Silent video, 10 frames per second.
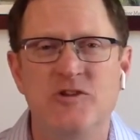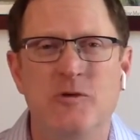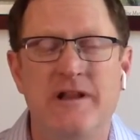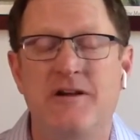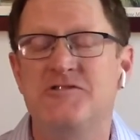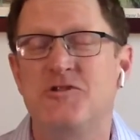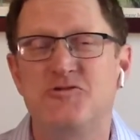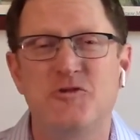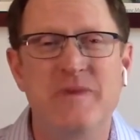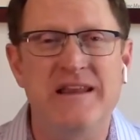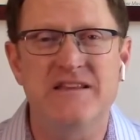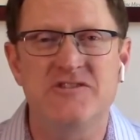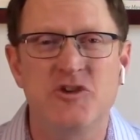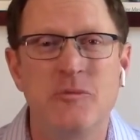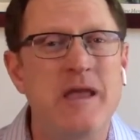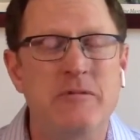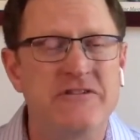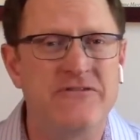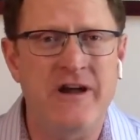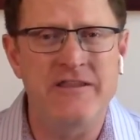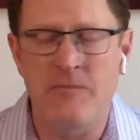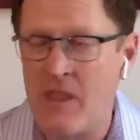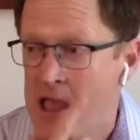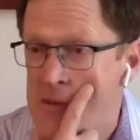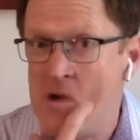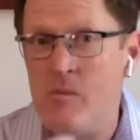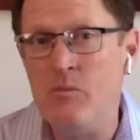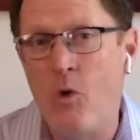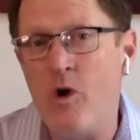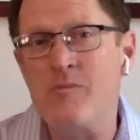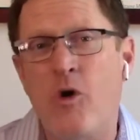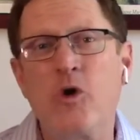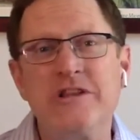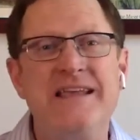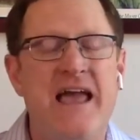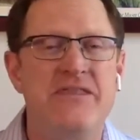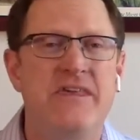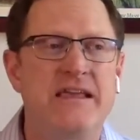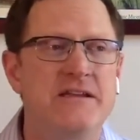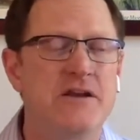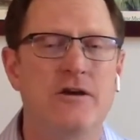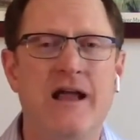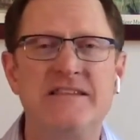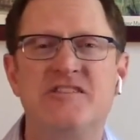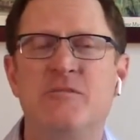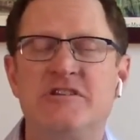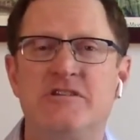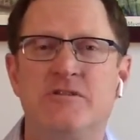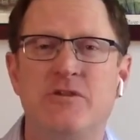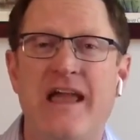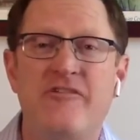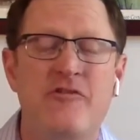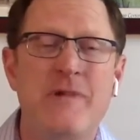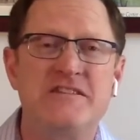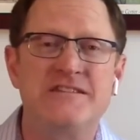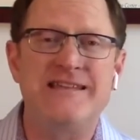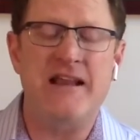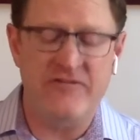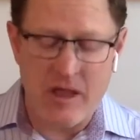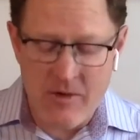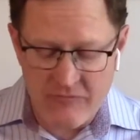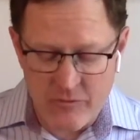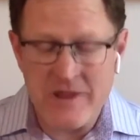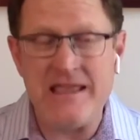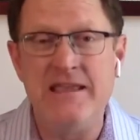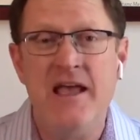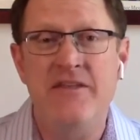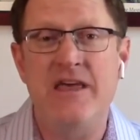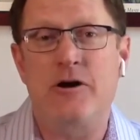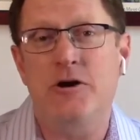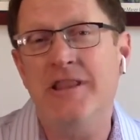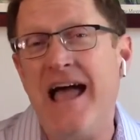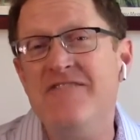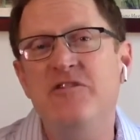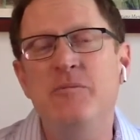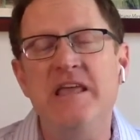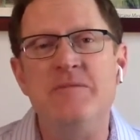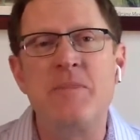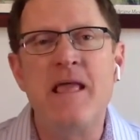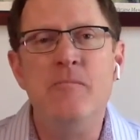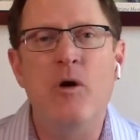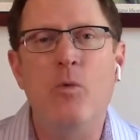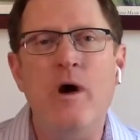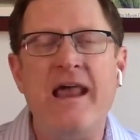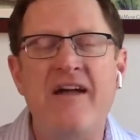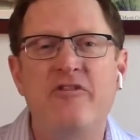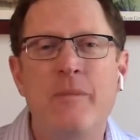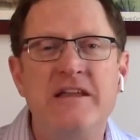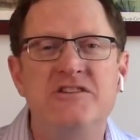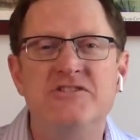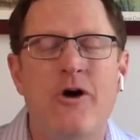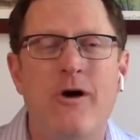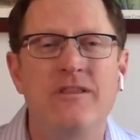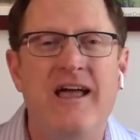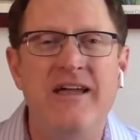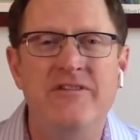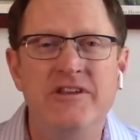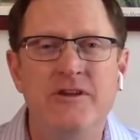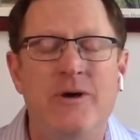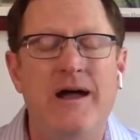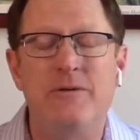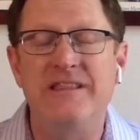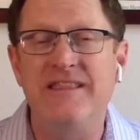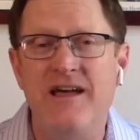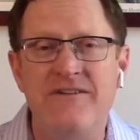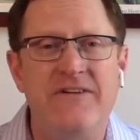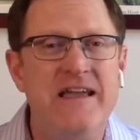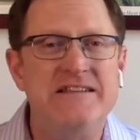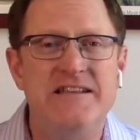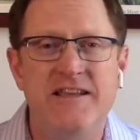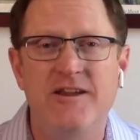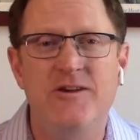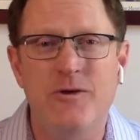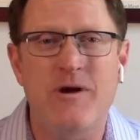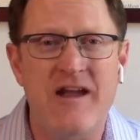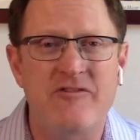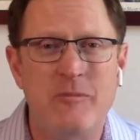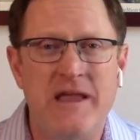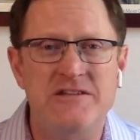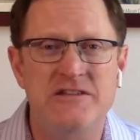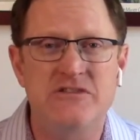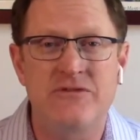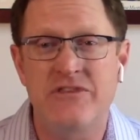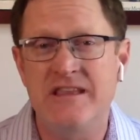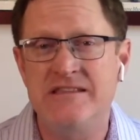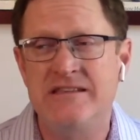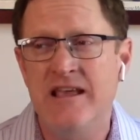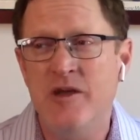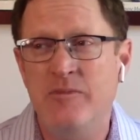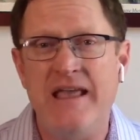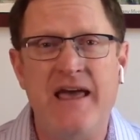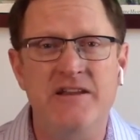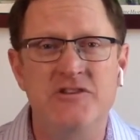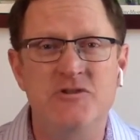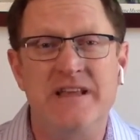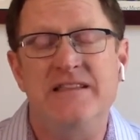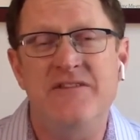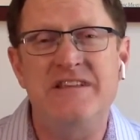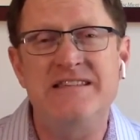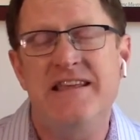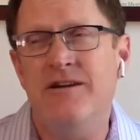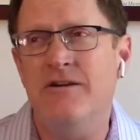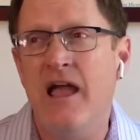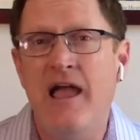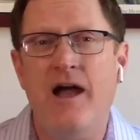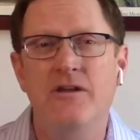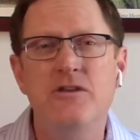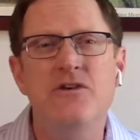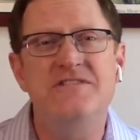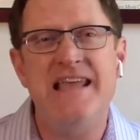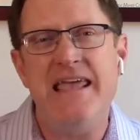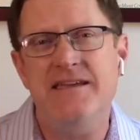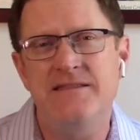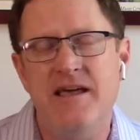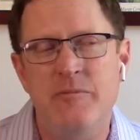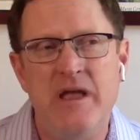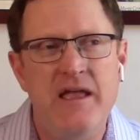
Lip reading: in our social media, so you'll be able to find them. But more importantly, I think, are not so much the affirmations that have come up for me, that are alive in me, but what affirmations are alive in you. I would love to hear your affirmations for these Beatitudes. I'd love to hear how you have taken them